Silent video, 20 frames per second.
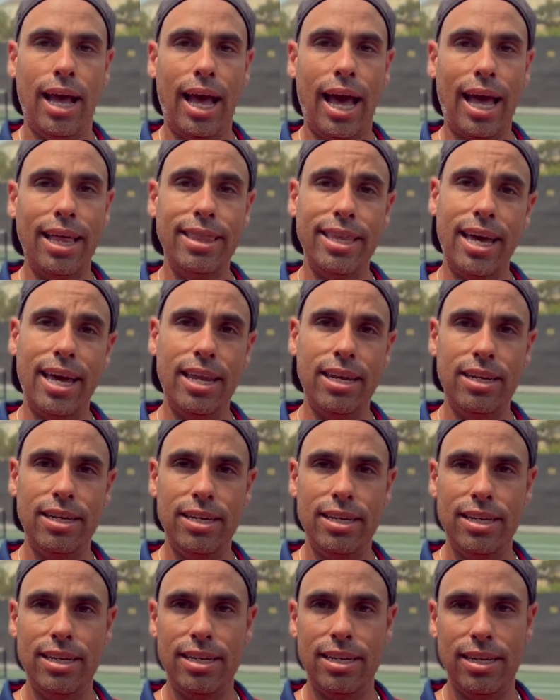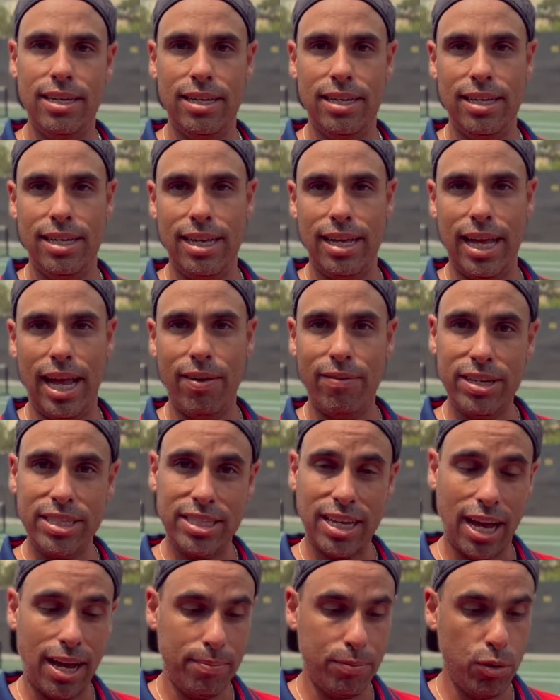And then every
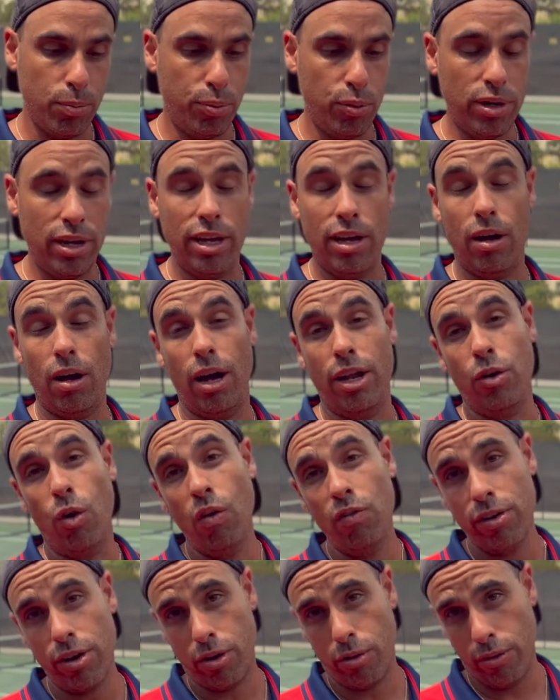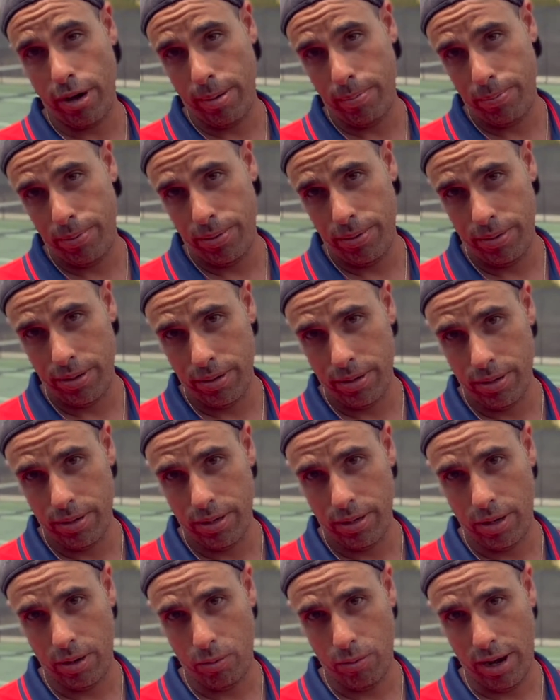time you put an overgrip
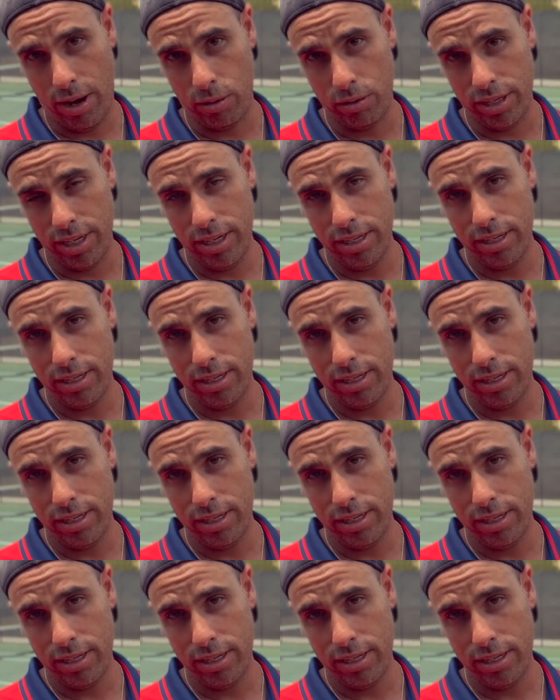around it,